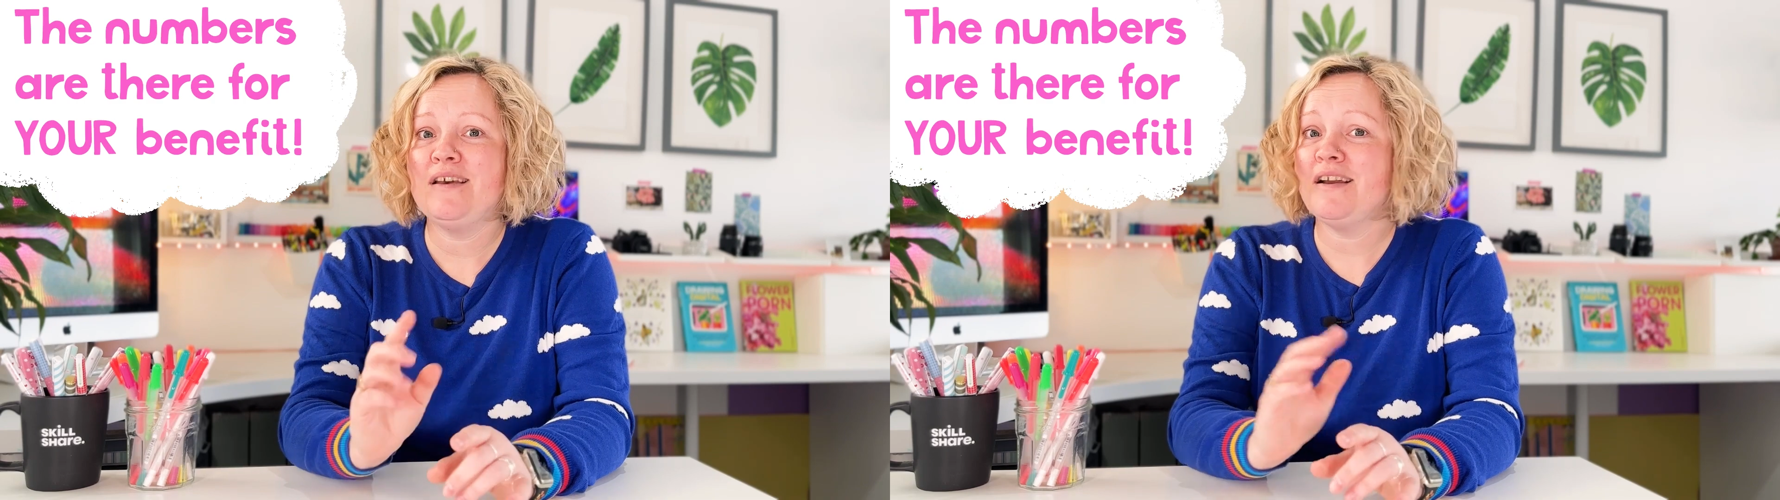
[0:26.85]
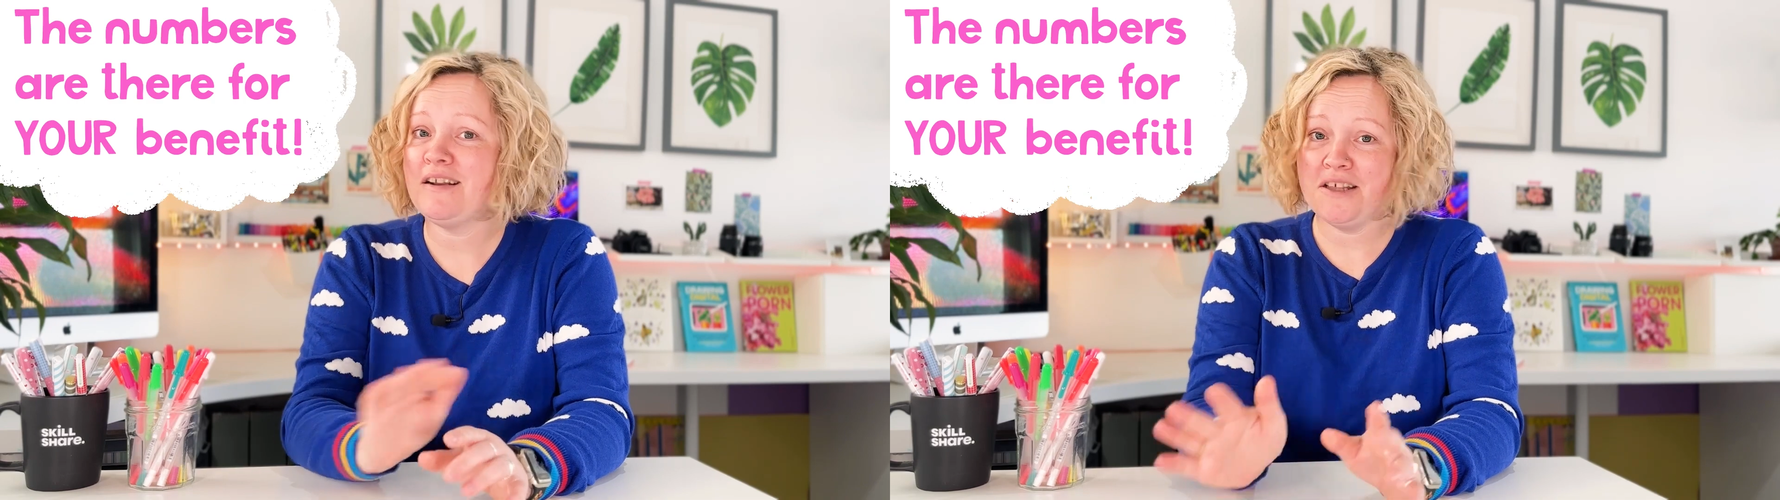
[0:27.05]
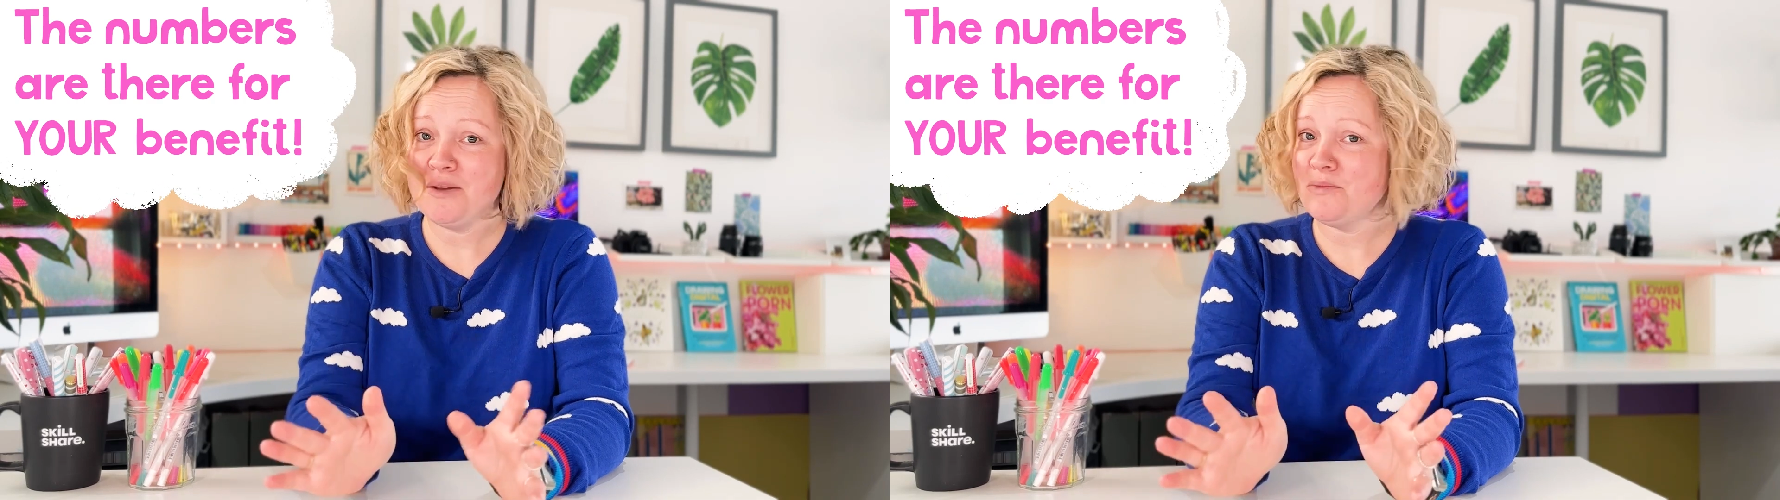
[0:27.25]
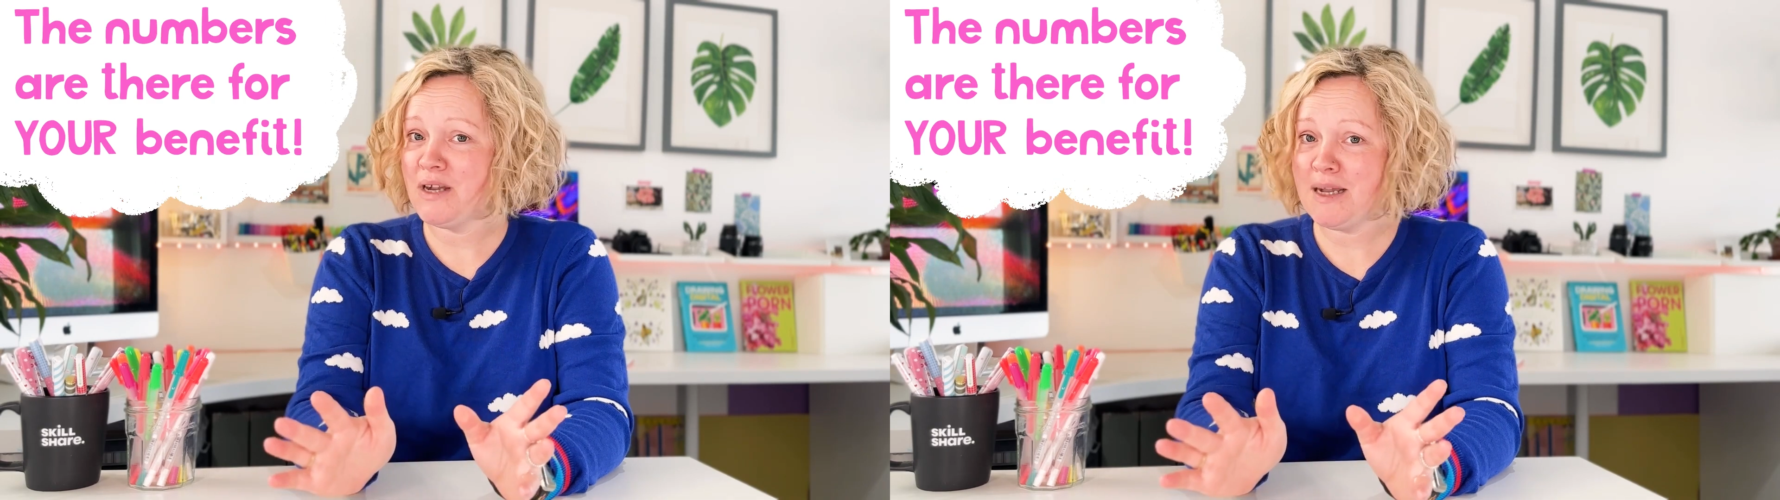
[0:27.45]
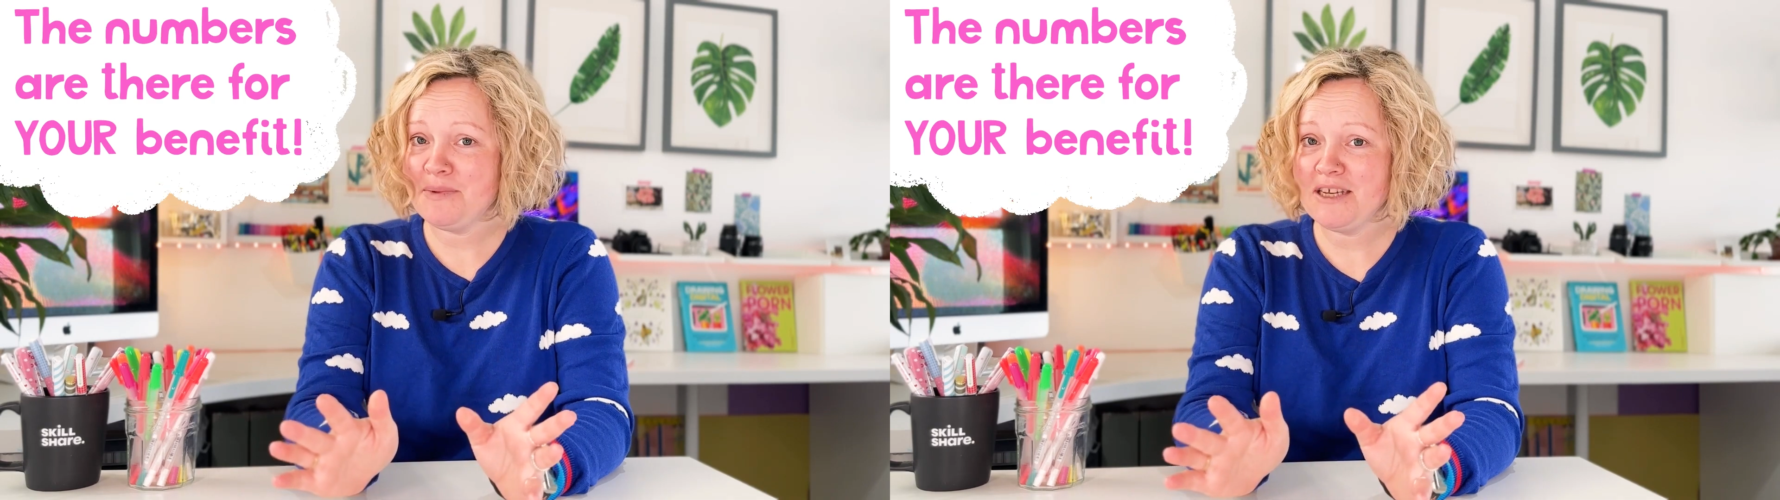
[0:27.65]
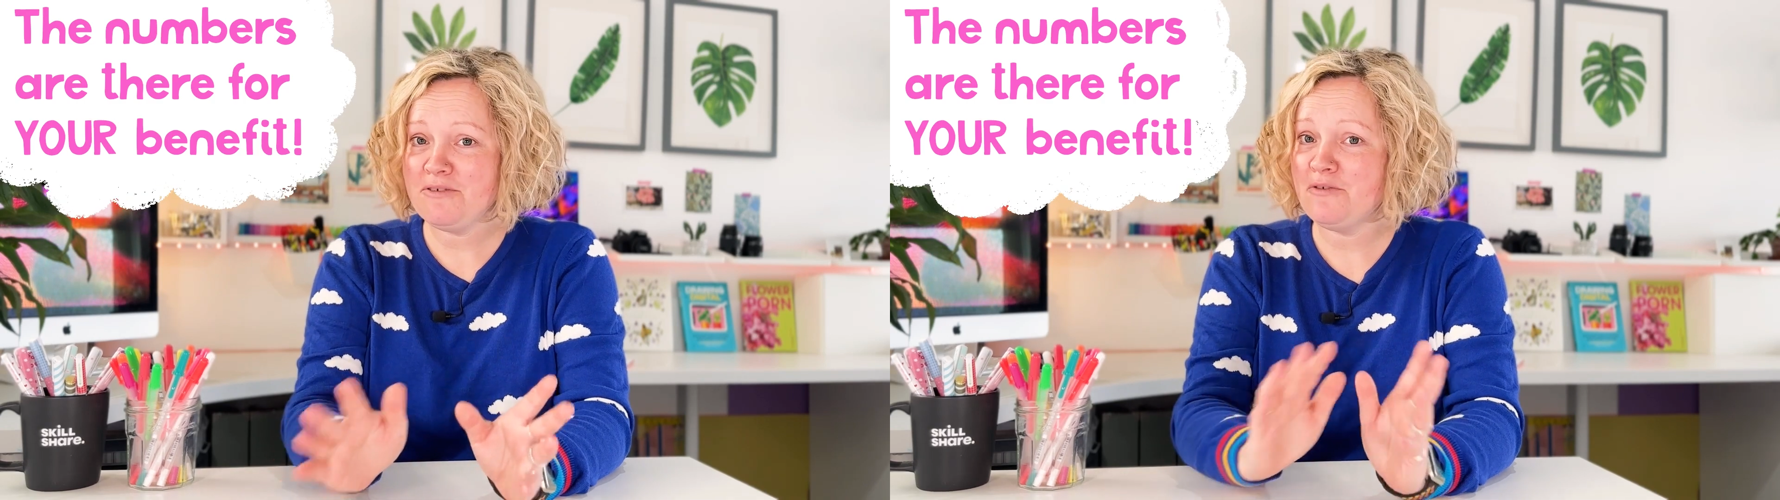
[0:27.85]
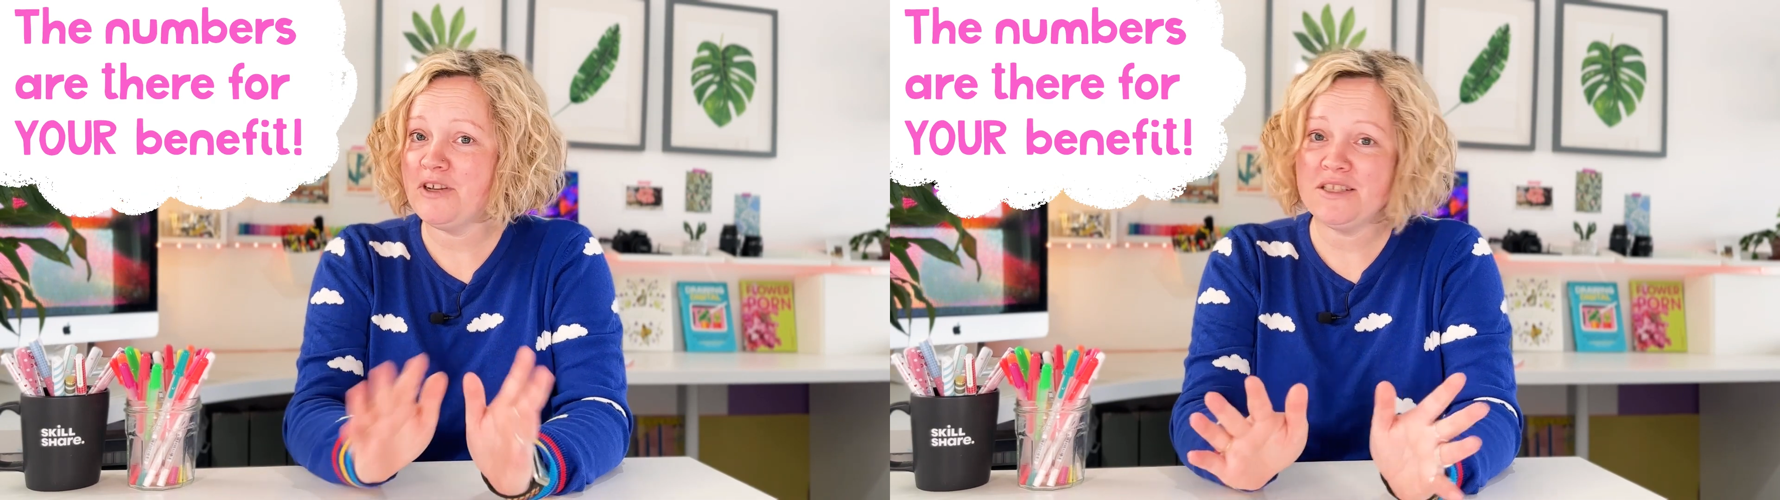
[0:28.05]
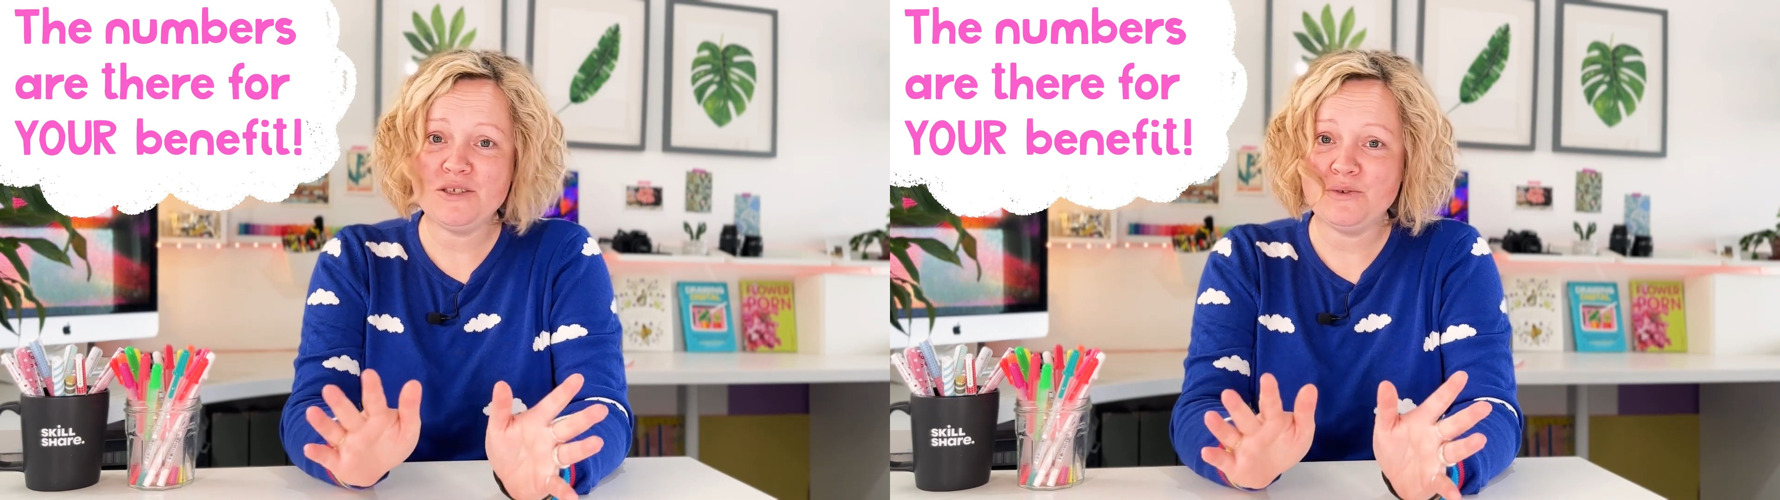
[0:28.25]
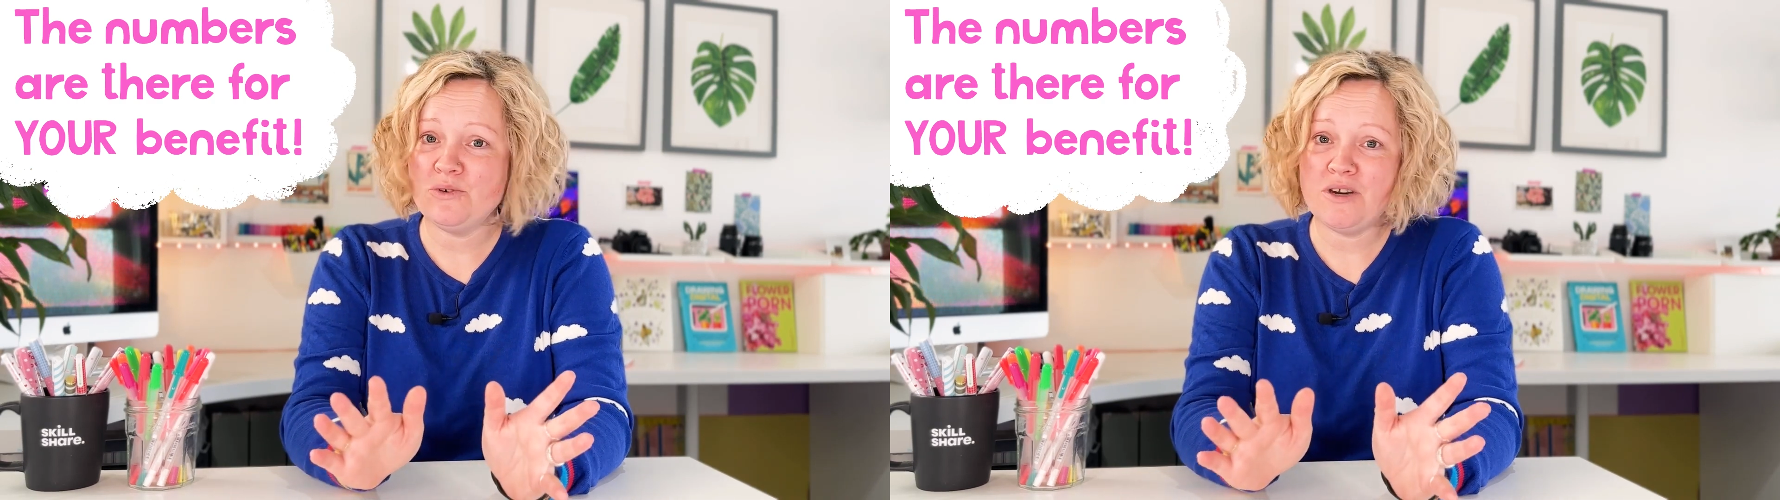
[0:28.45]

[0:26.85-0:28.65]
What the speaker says: A client will happily refer to your